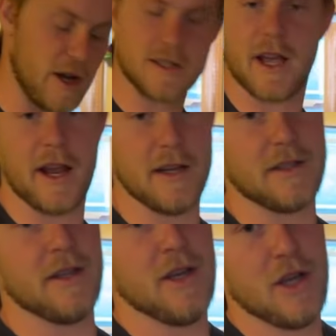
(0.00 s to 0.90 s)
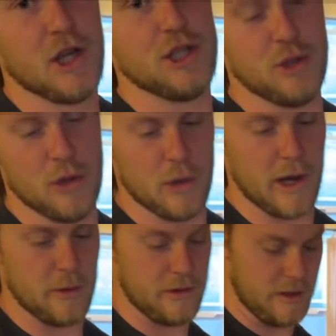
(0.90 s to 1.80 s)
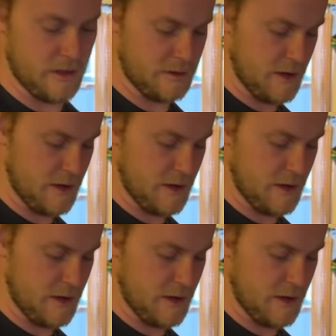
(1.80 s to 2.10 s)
excited to do away with these.